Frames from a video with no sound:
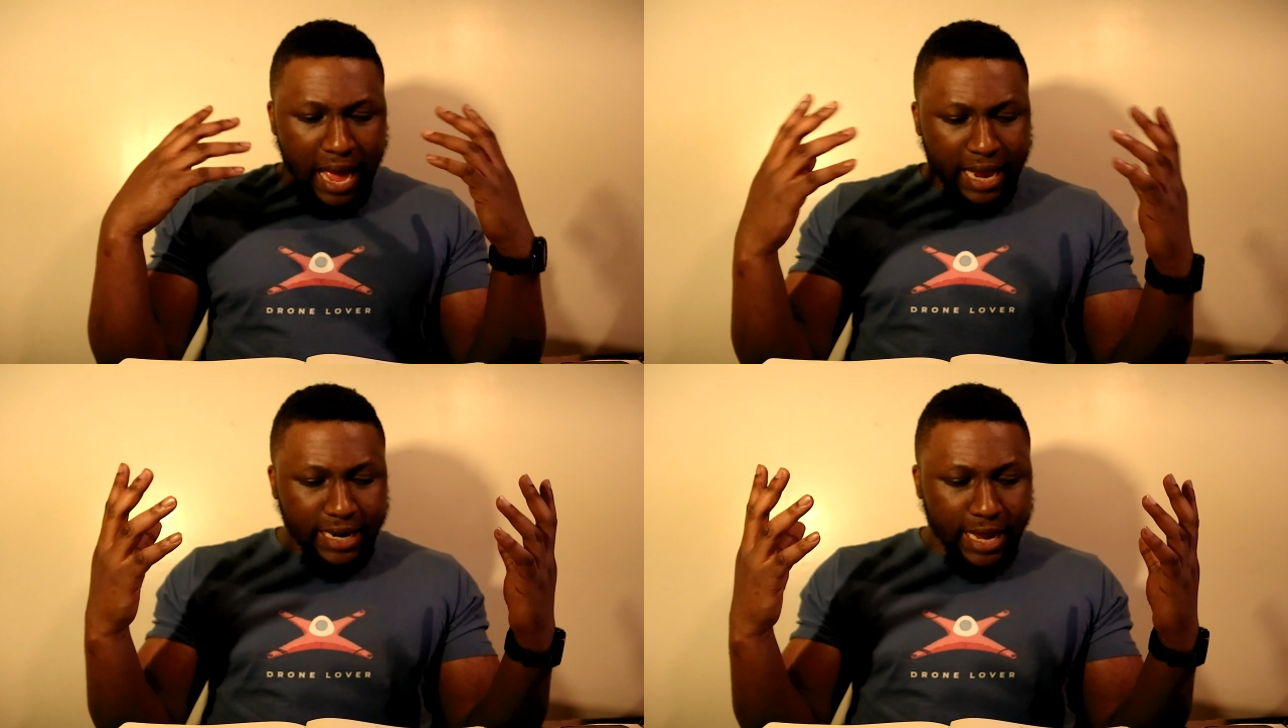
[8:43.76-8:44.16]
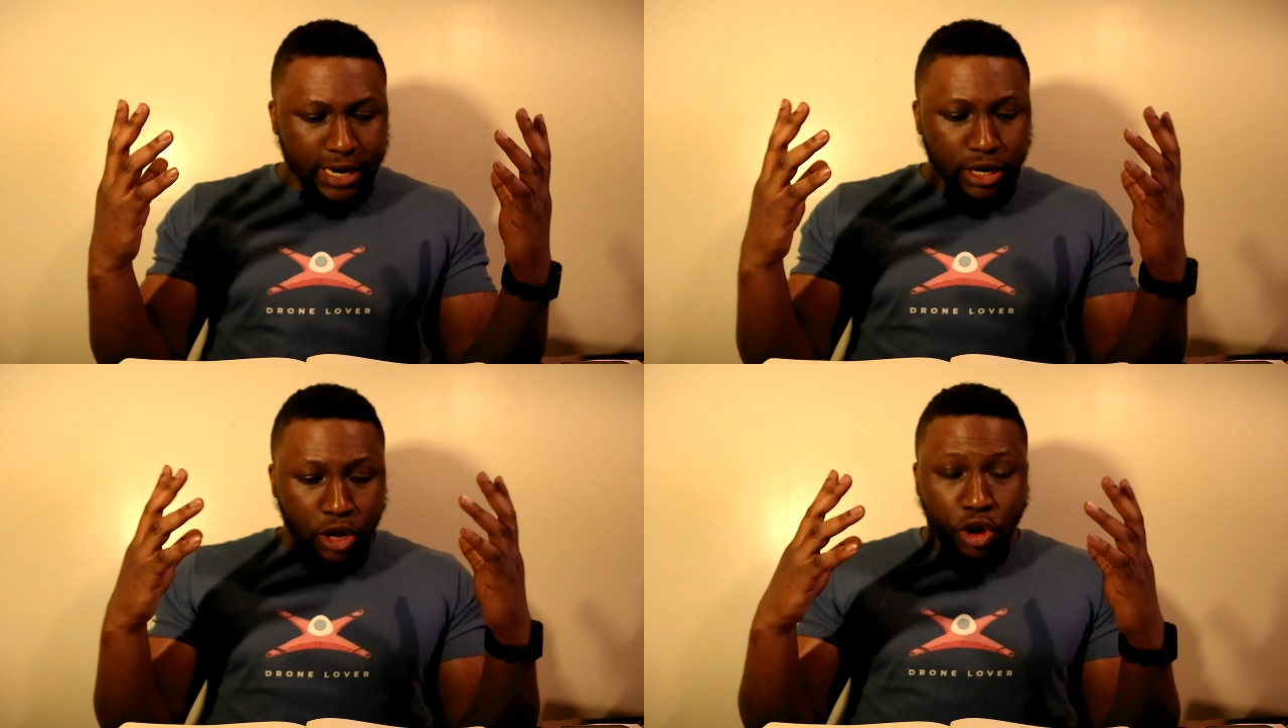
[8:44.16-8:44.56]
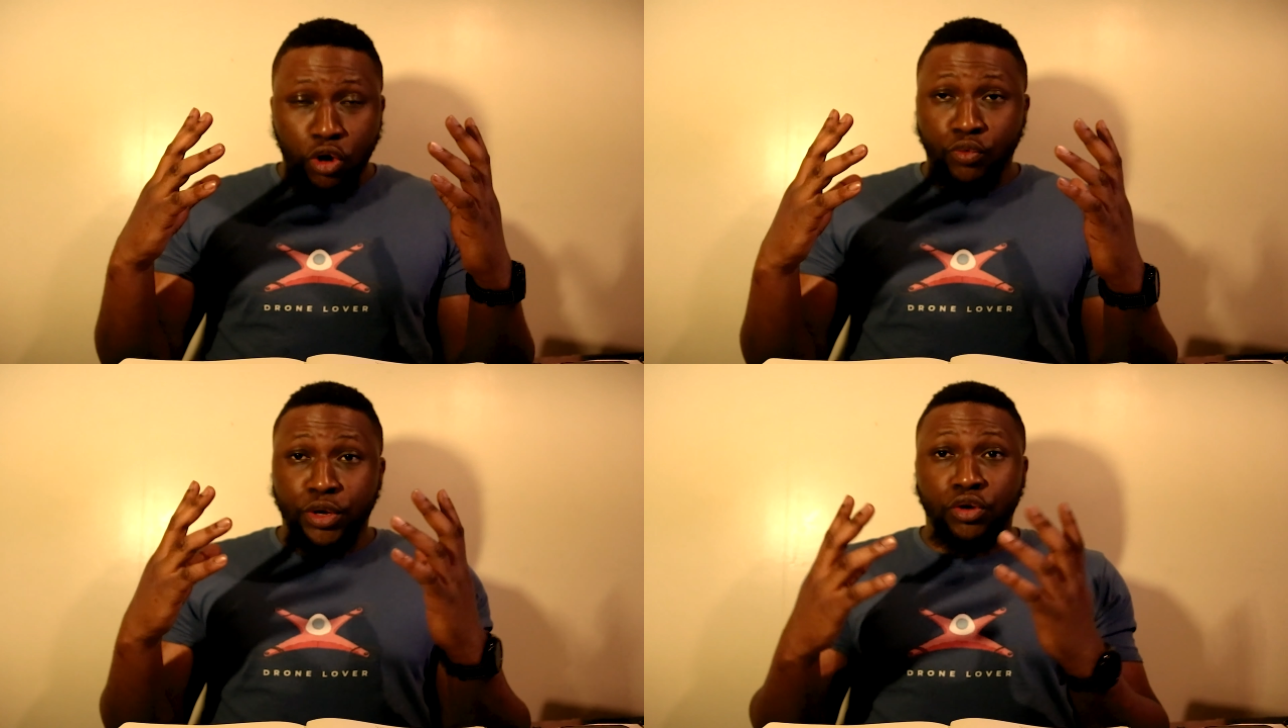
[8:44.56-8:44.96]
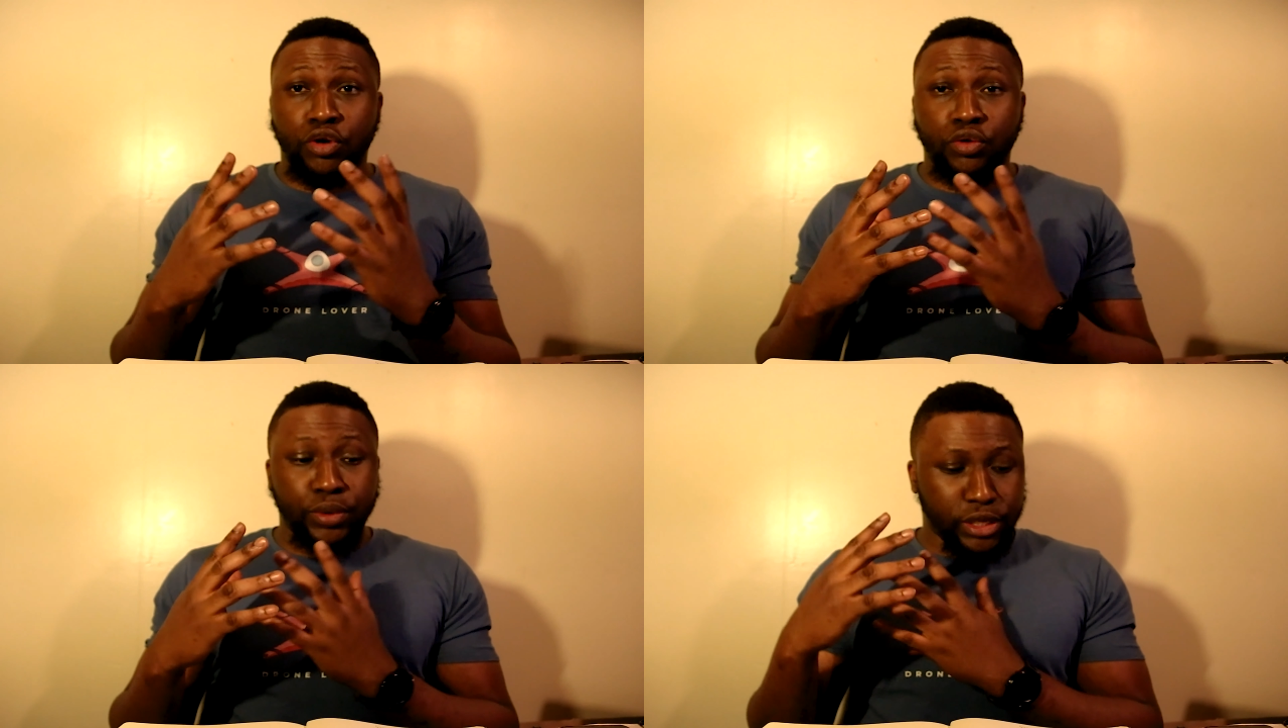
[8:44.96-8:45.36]
And then we
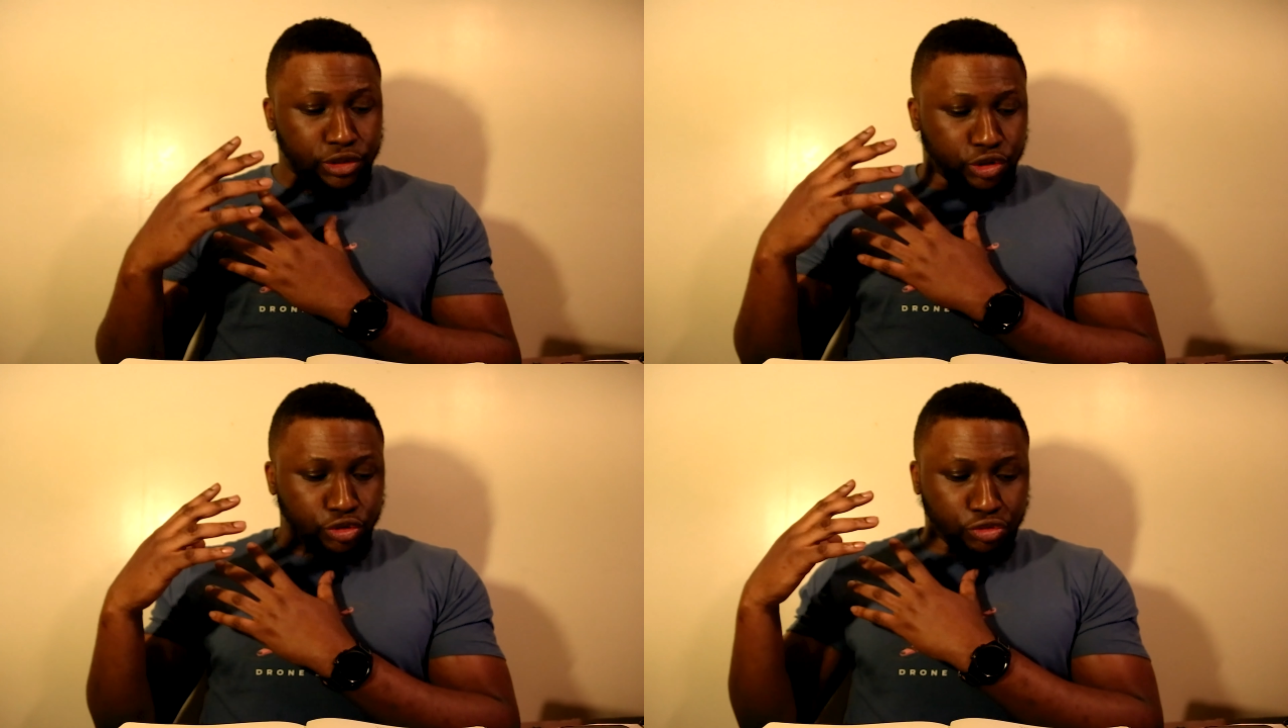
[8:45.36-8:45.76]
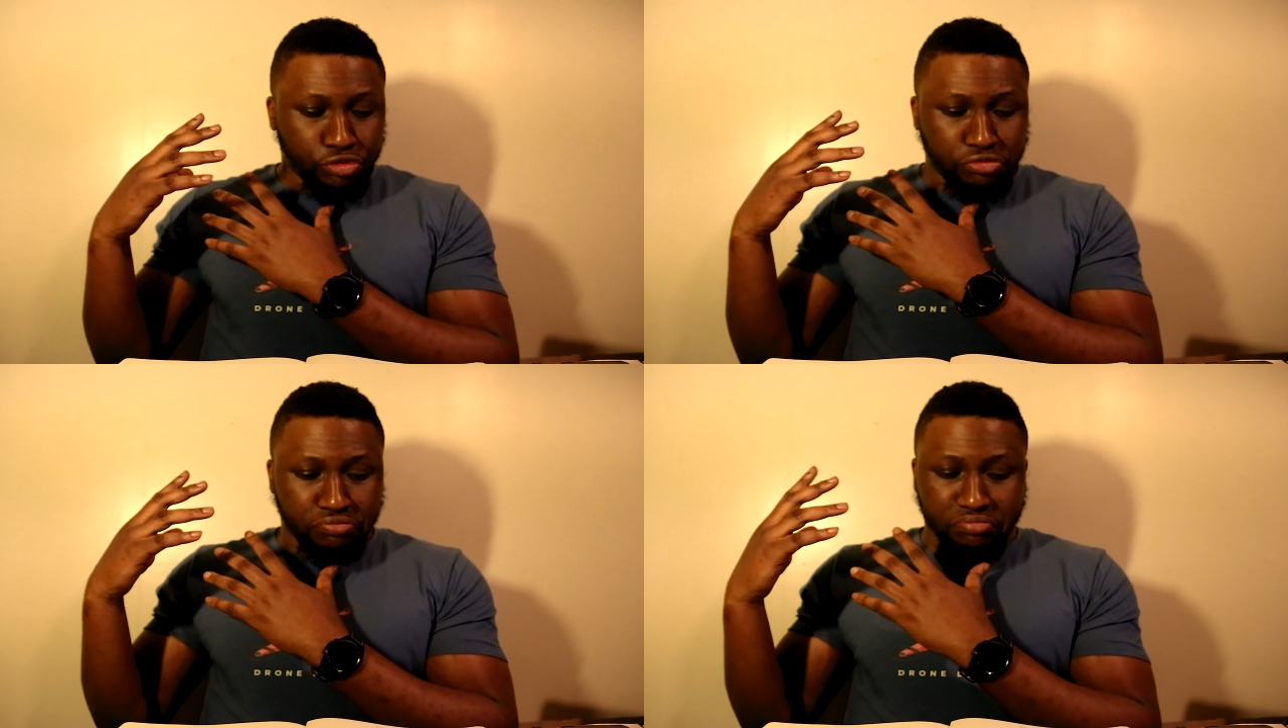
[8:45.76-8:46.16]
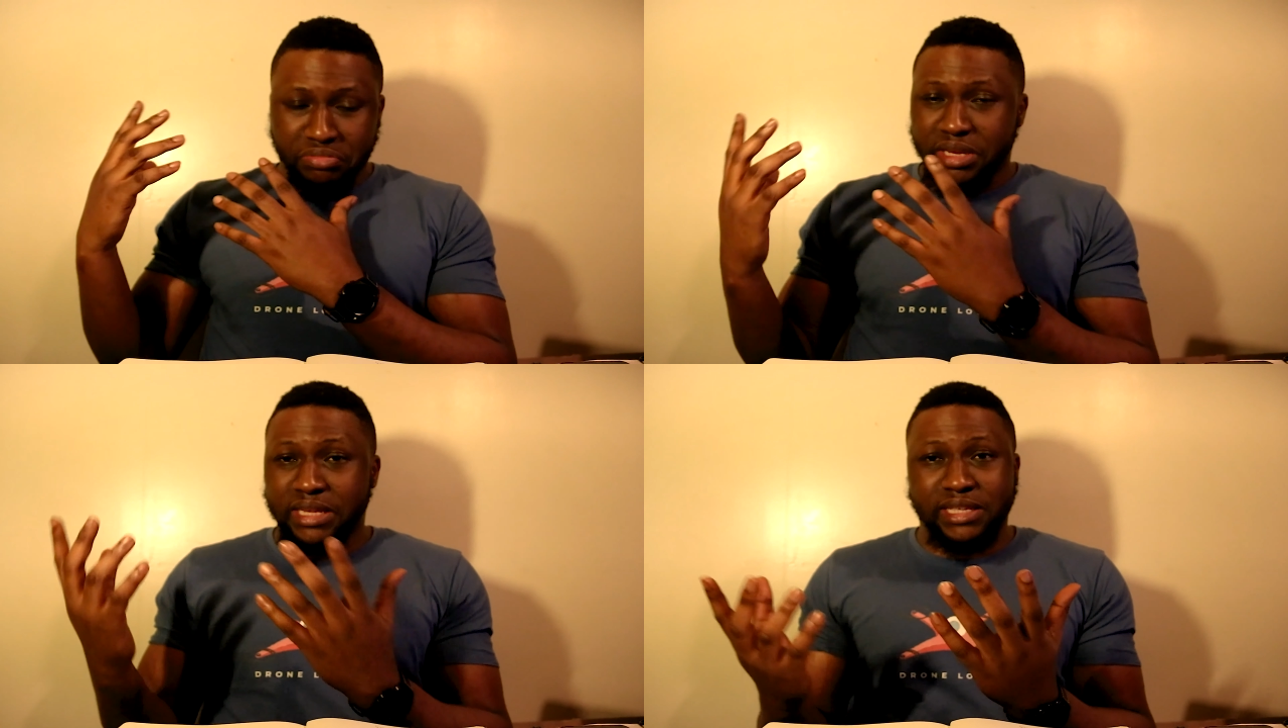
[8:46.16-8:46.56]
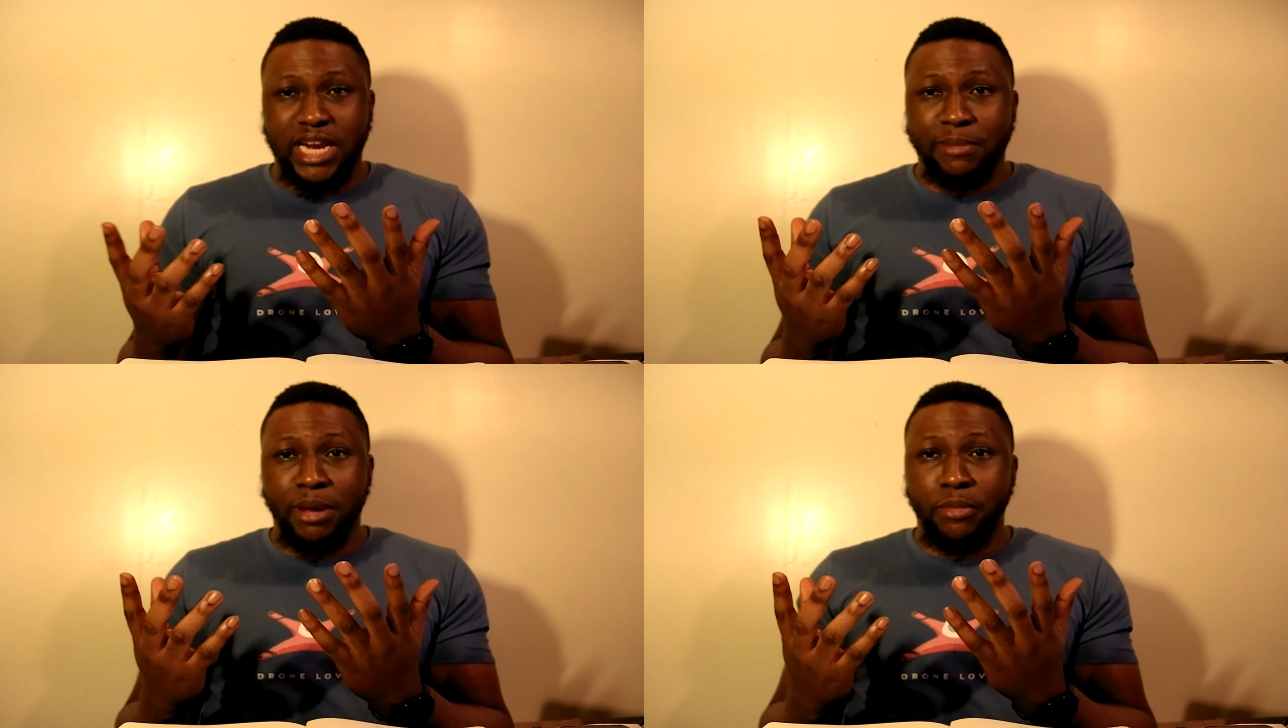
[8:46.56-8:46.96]
go into
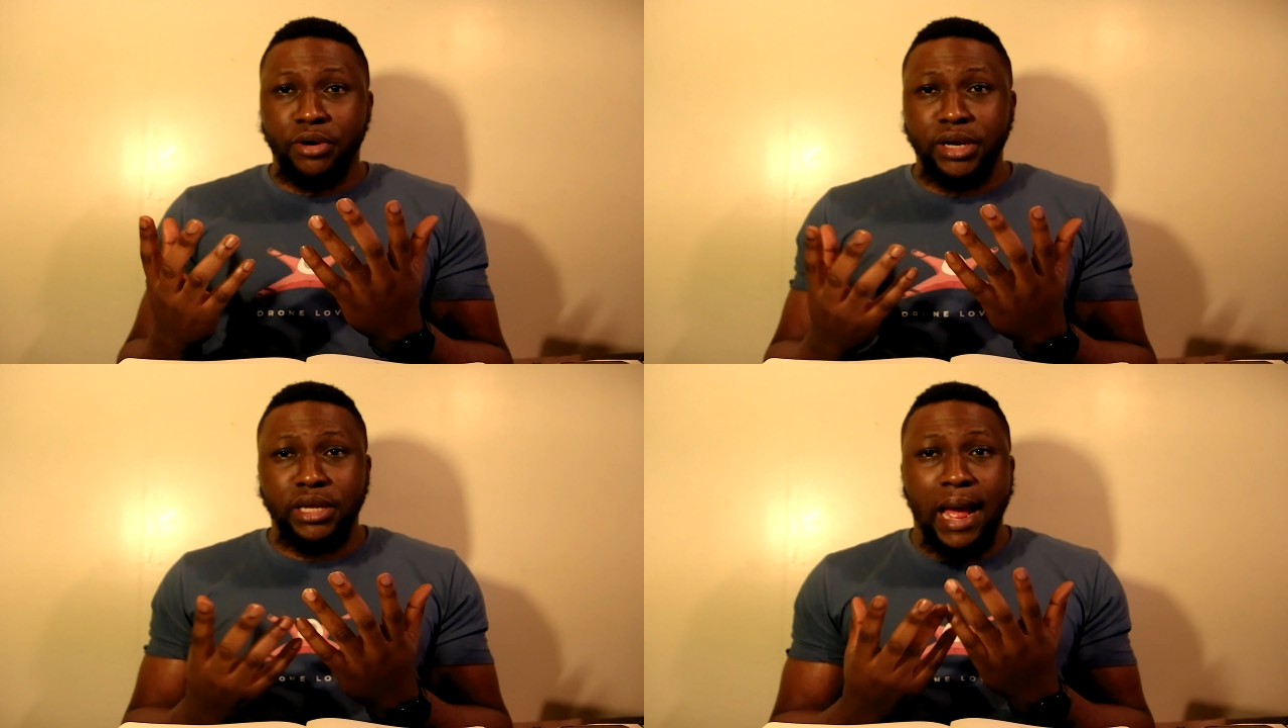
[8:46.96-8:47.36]
internal memory.